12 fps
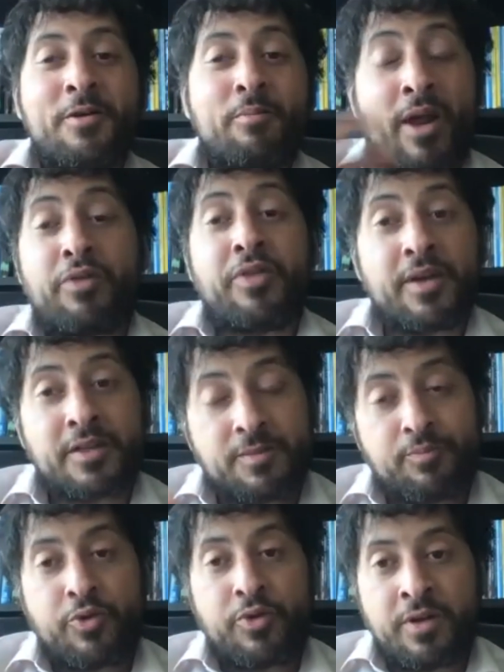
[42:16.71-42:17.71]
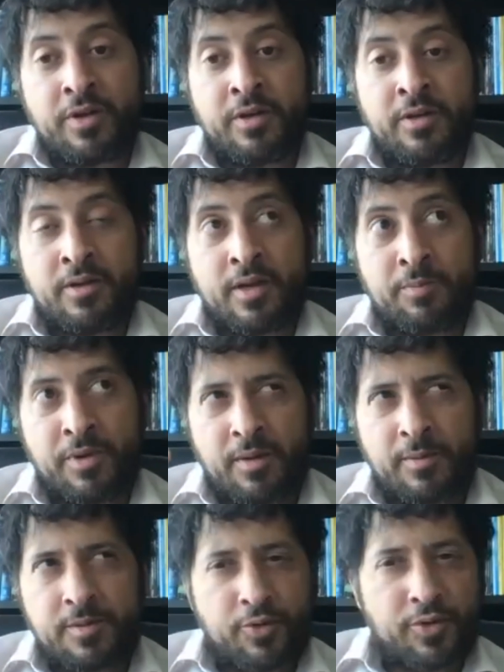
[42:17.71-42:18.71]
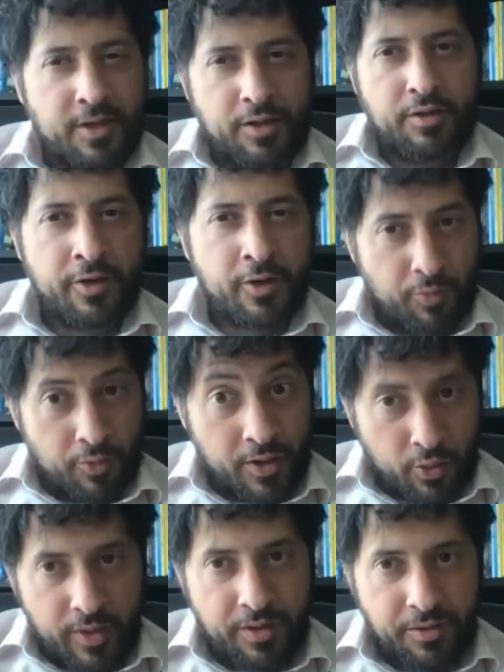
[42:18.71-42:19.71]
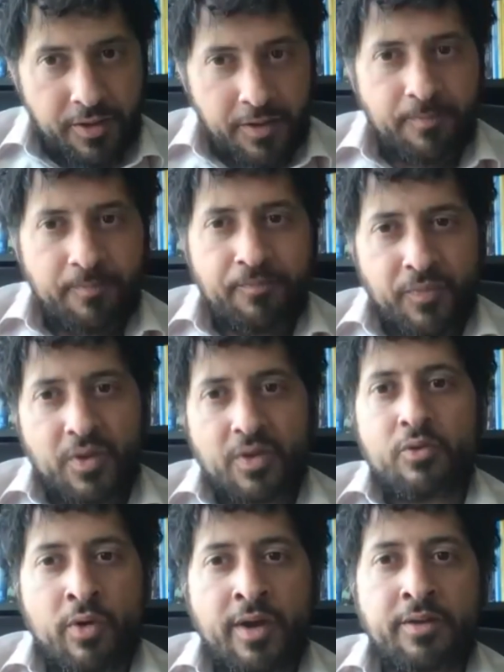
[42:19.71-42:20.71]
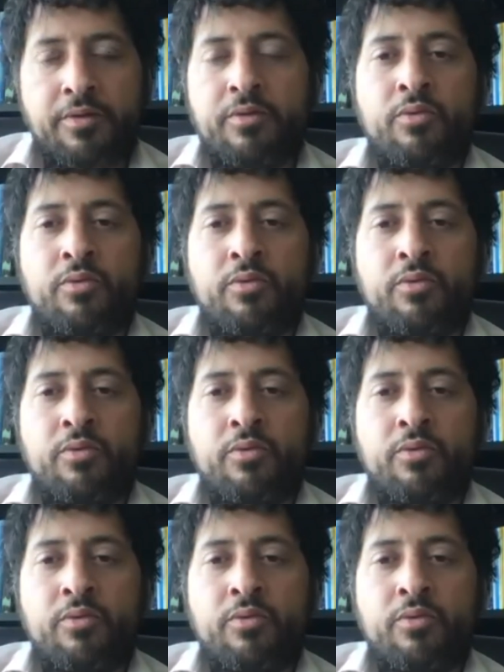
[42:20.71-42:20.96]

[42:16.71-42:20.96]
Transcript: But I think it becomes pretty clear pretty quickly, right?